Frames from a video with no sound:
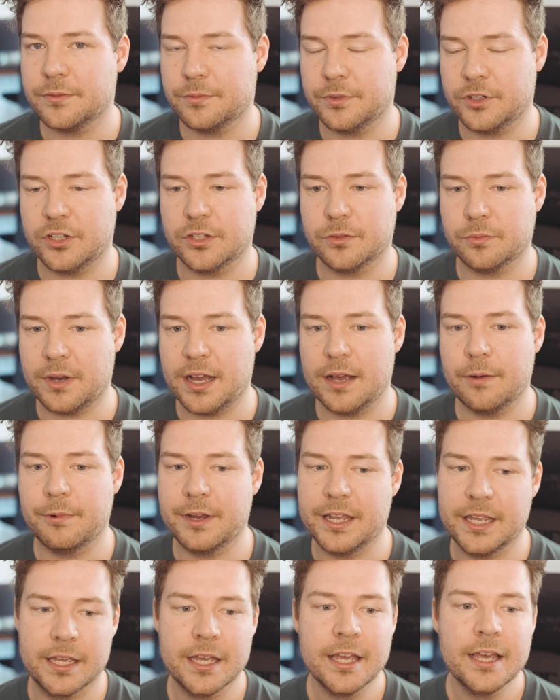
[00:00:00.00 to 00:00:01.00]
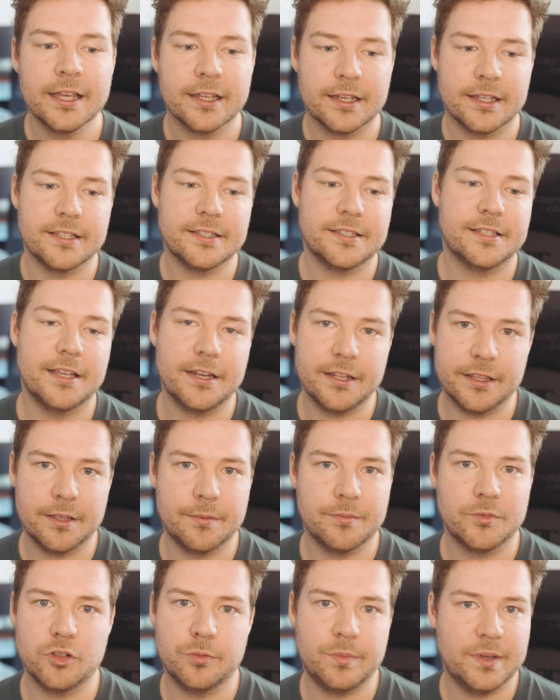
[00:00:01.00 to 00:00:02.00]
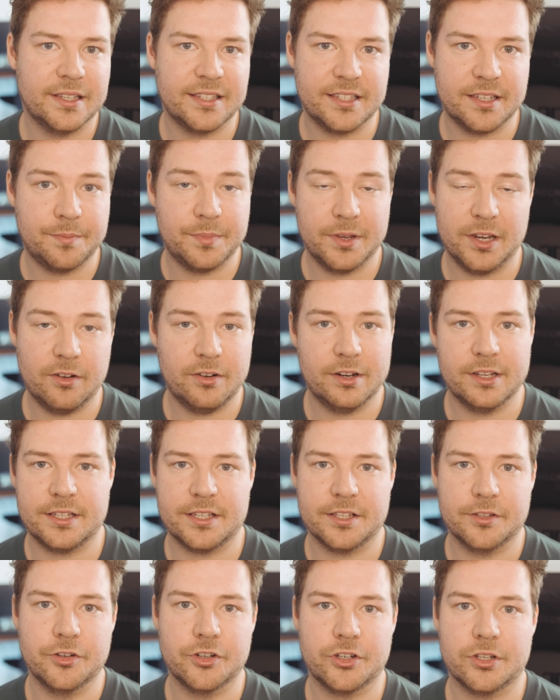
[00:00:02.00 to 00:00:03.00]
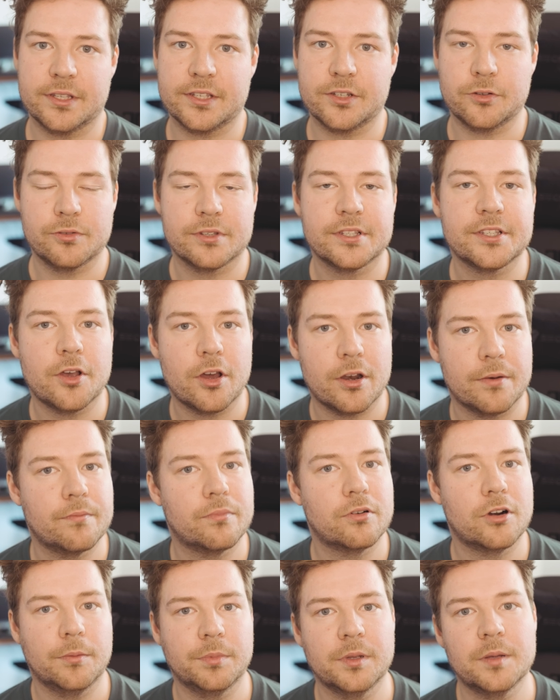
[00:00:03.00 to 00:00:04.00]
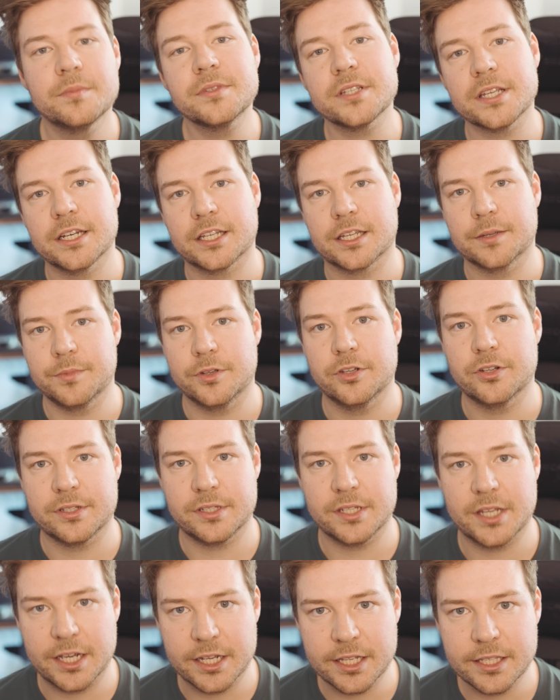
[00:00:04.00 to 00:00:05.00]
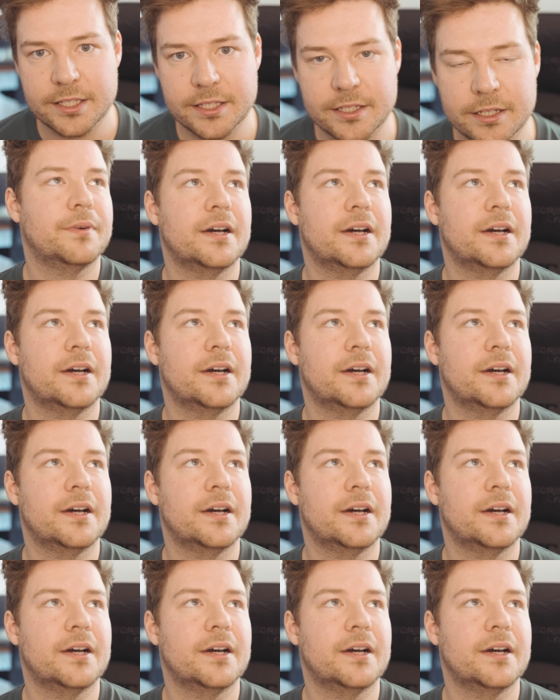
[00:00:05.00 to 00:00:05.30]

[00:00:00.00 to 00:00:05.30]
which is why we consider them to be superior solutions to certain problems in computer science.